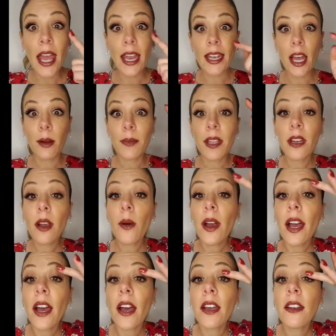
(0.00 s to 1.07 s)
Now I'm going to go
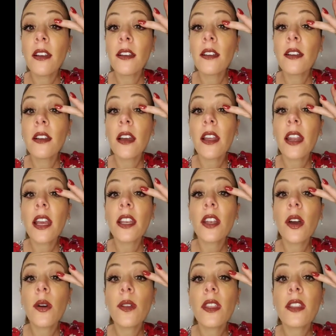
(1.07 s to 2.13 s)
ahead and I
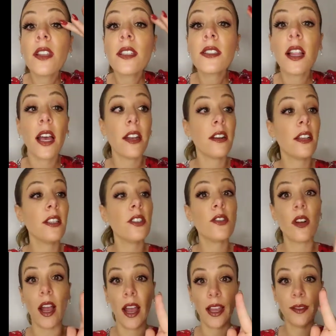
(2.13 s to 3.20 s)
know that this liner is
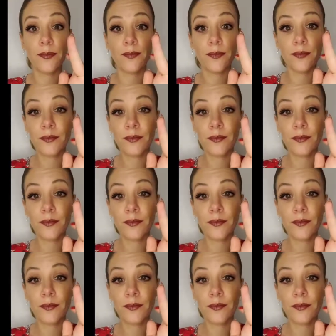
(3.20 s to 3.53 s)
dry.